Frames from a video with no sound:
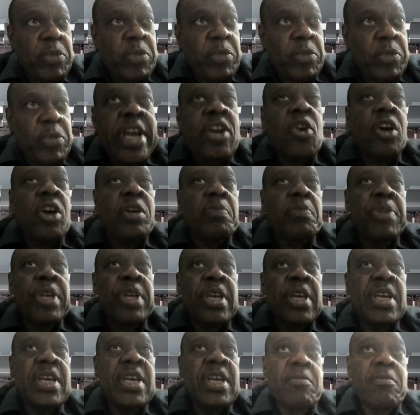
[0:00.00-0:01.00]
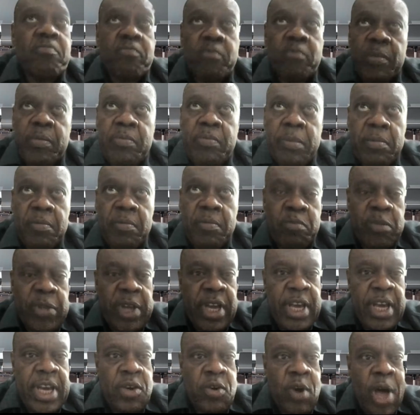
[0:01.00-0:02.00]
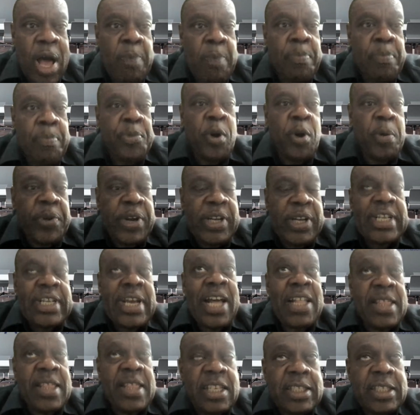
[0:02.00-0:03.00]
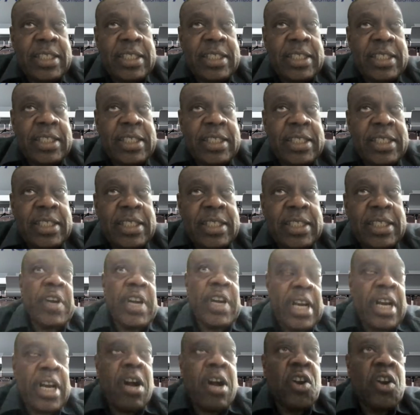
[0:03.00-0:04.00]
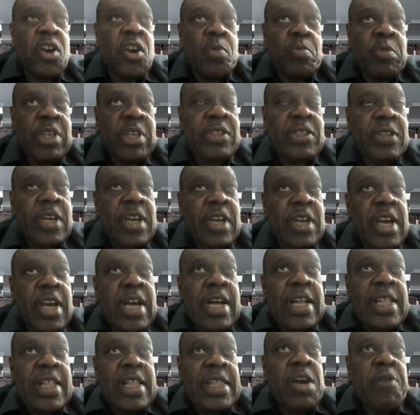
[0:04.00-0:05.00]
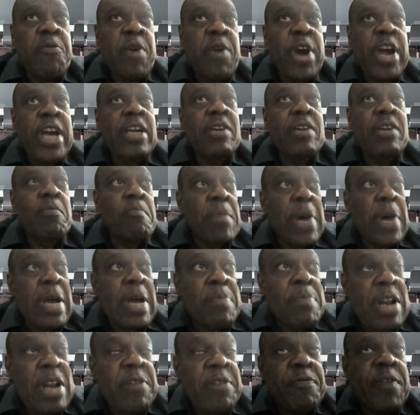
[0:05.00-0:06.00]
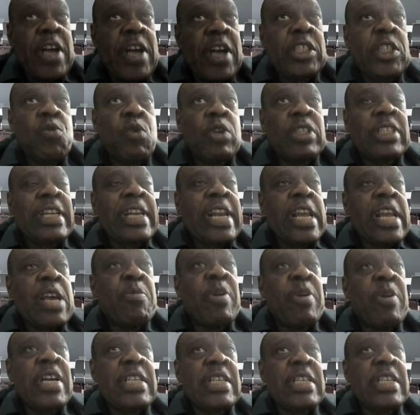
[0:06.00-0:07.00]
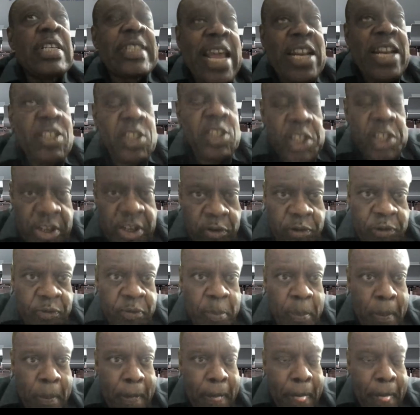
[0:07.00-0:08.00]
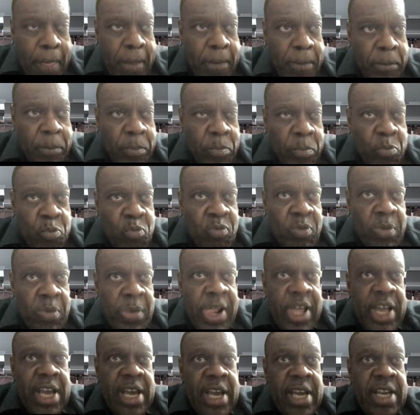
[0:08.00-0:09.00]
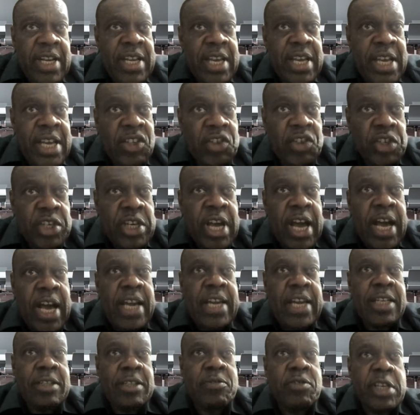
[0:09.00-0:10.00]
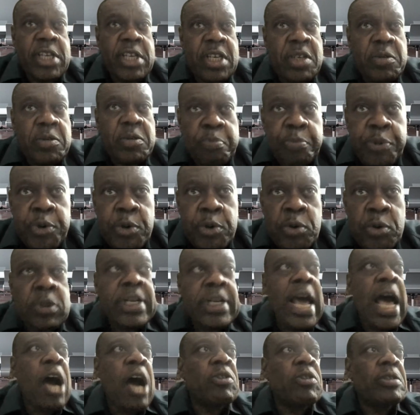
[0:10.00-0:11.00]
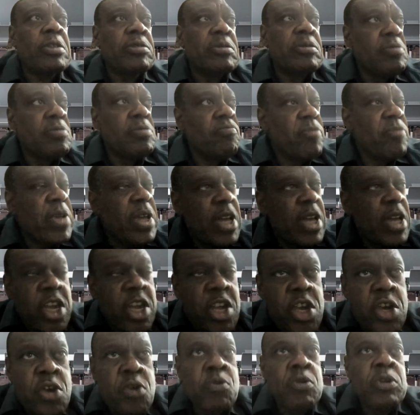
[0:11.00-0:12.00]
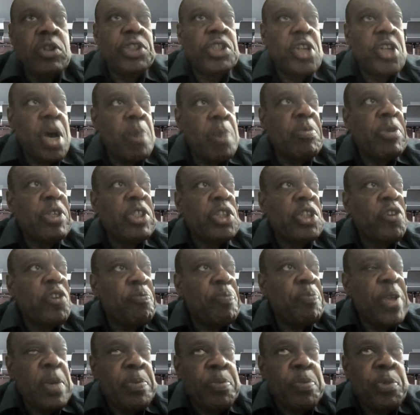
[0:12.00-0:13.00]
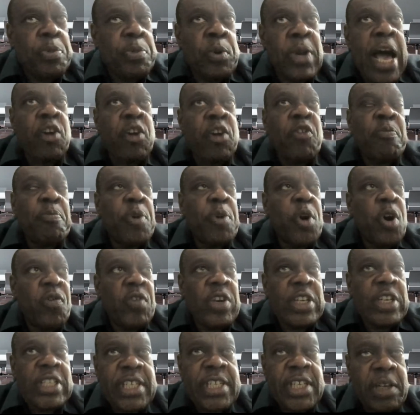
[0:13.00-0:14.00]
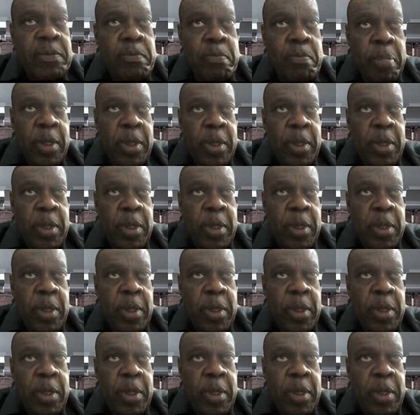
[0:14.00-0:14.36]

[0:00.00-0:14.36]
may not be appropriate at this time for African economies. Manufacturing was labor intensive in Asia. It pulled out huge numbers of people out of poverty.